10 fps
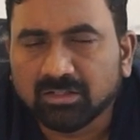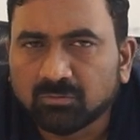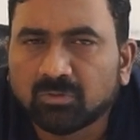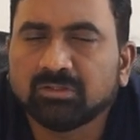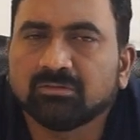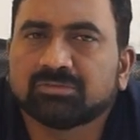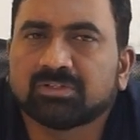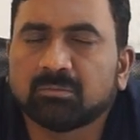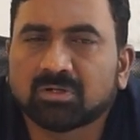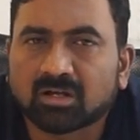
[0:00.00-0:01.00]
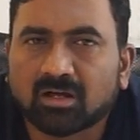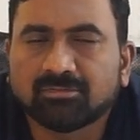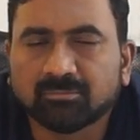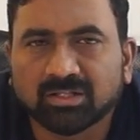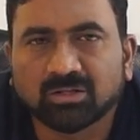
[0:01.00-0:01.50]
even some
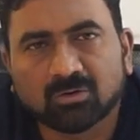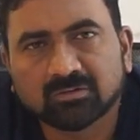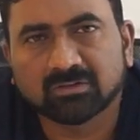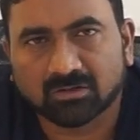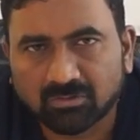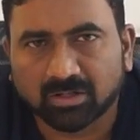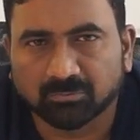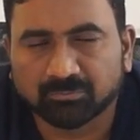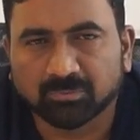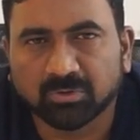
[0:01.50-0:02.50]
graft may not survive,